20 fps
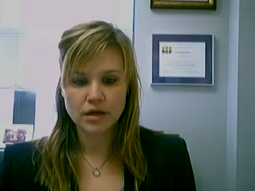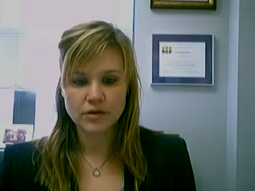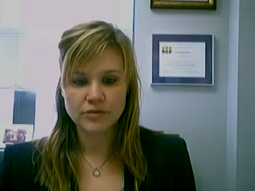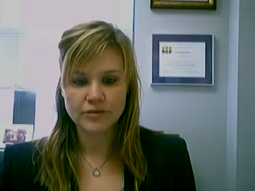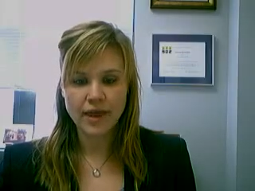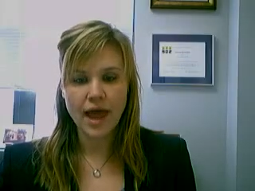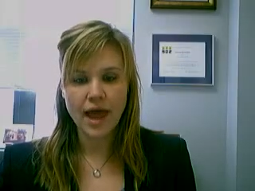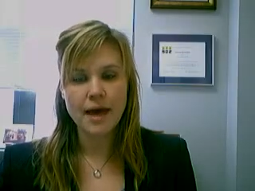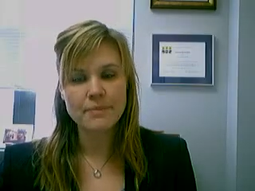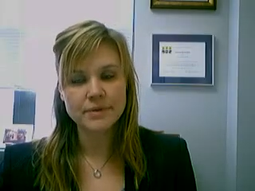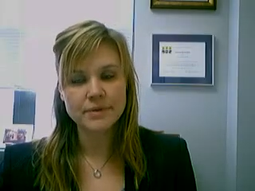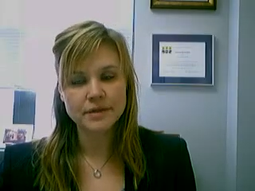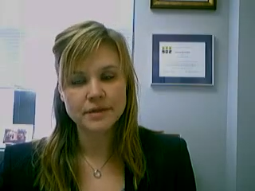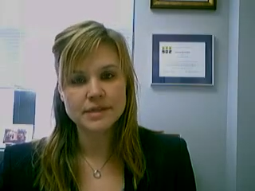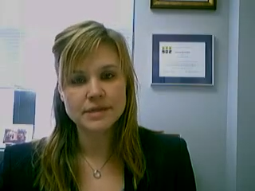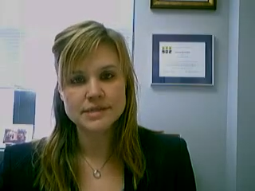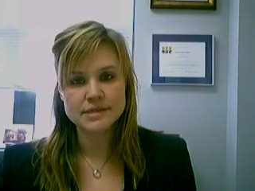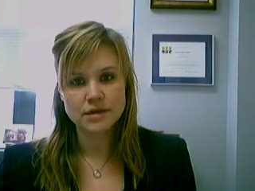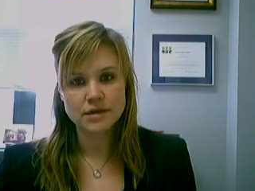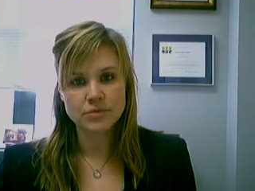
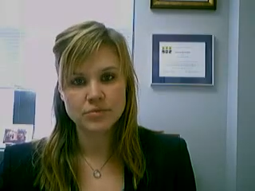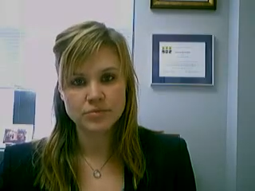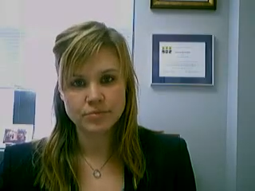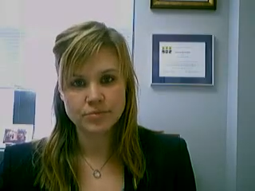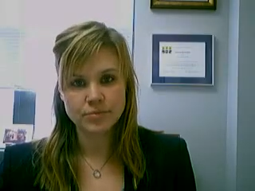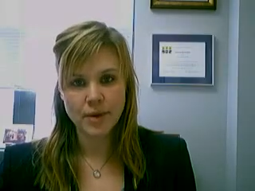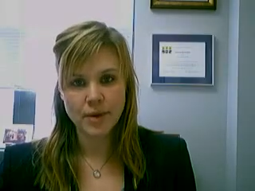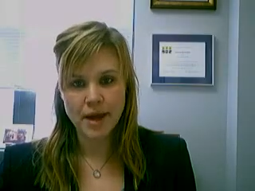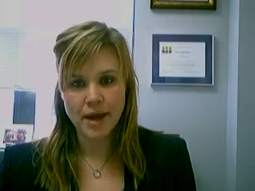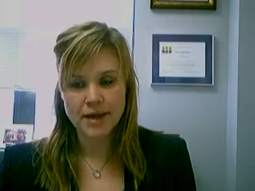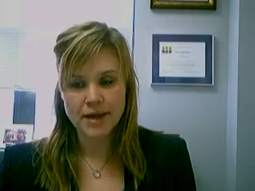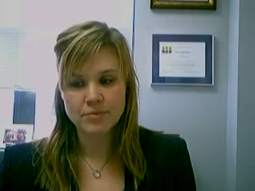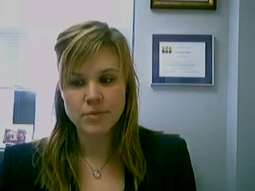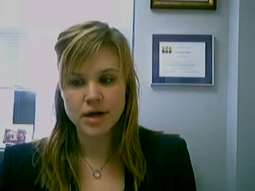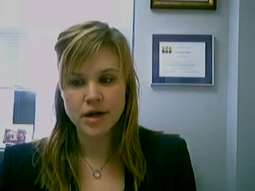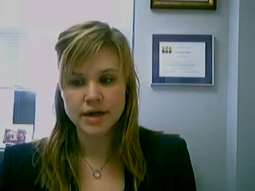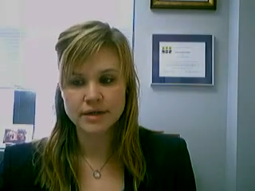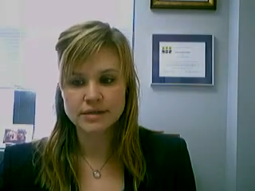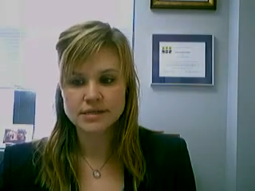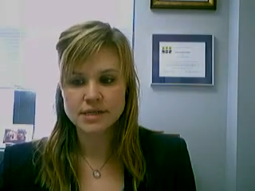capitalism by
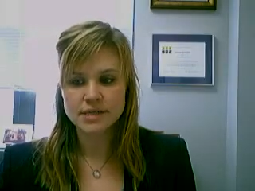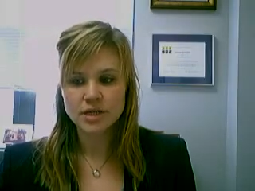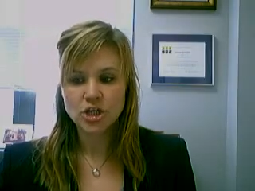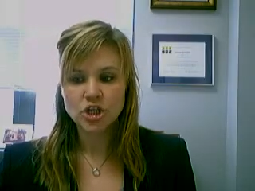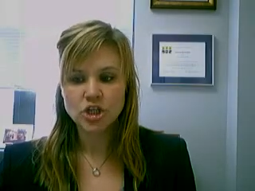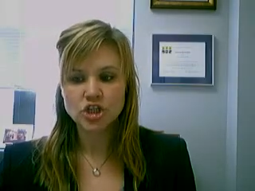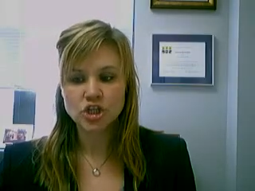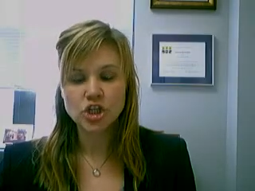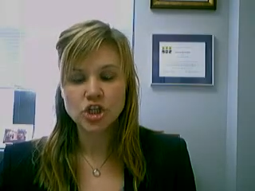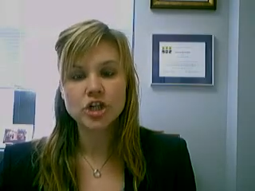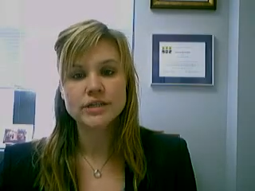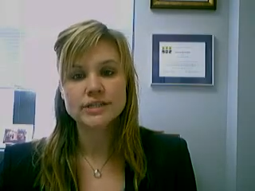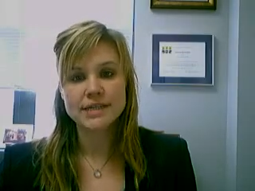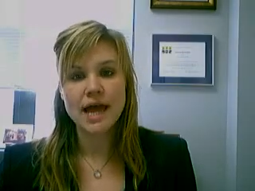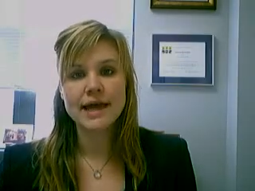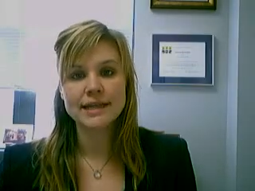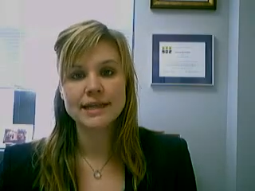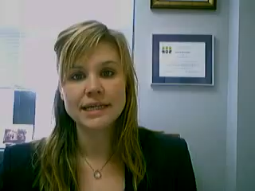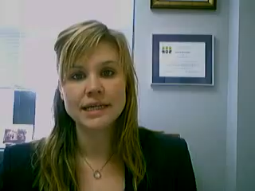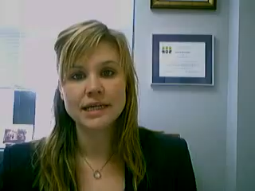Marx looked
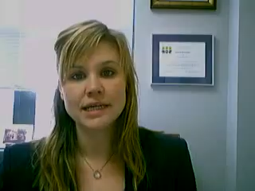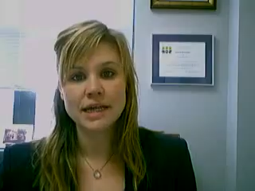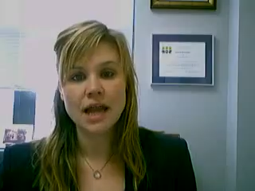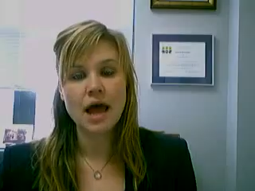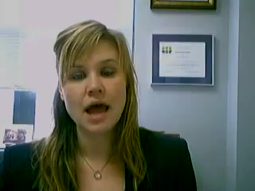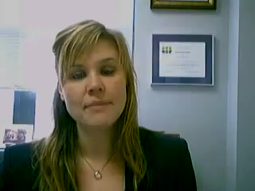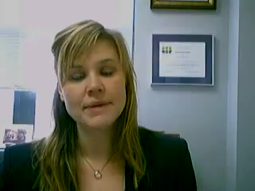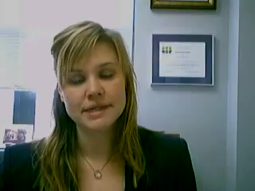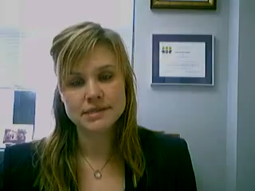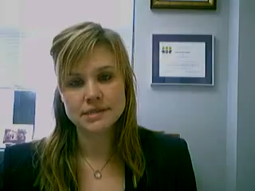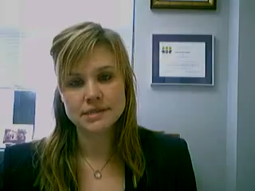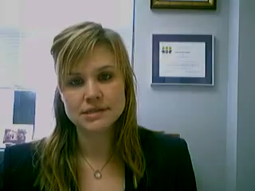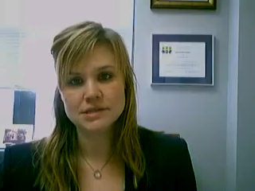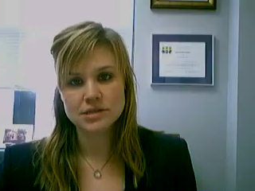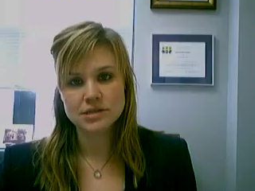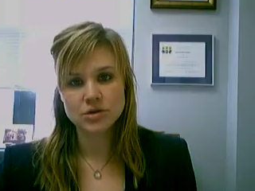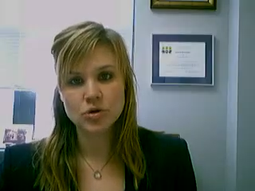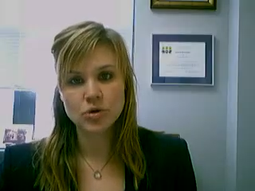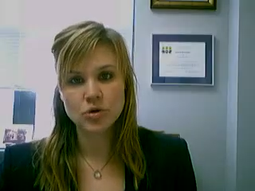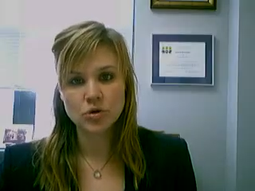at economics as
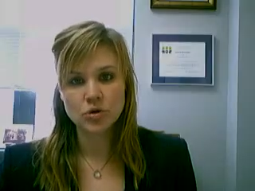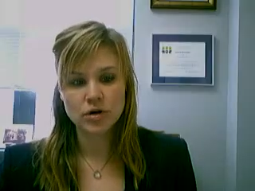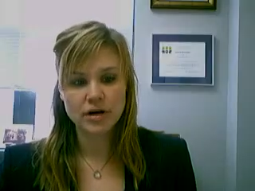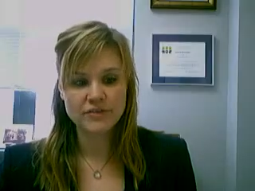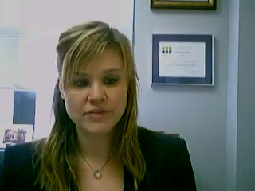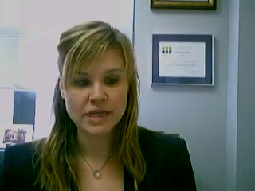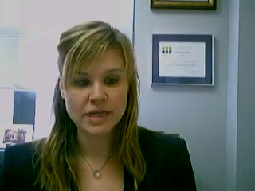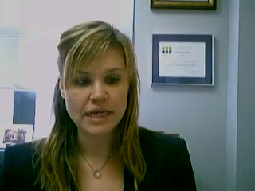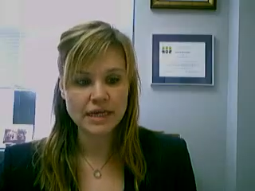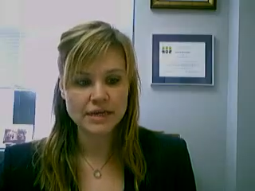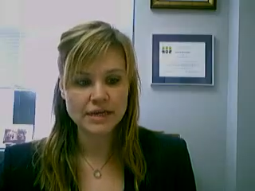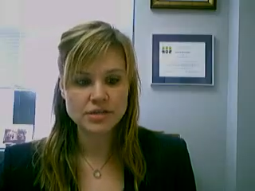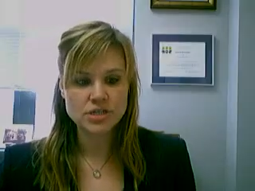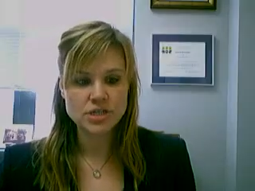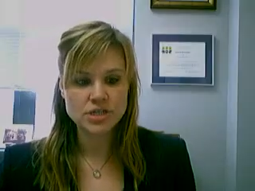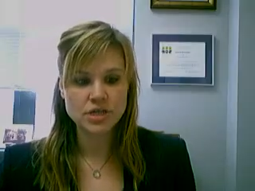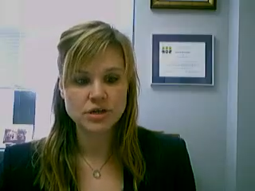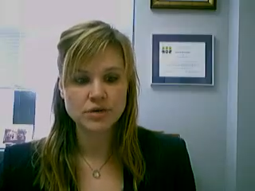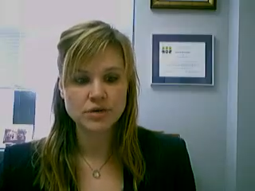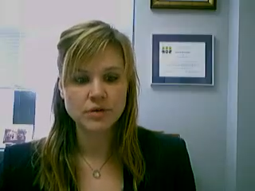the core of the
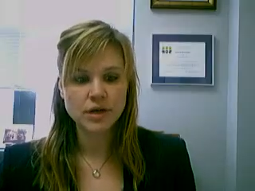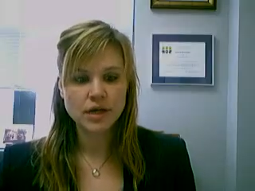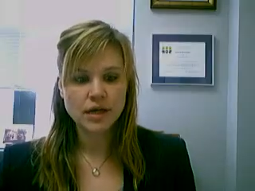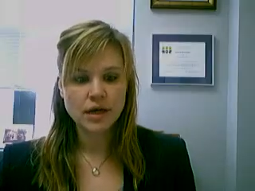issue,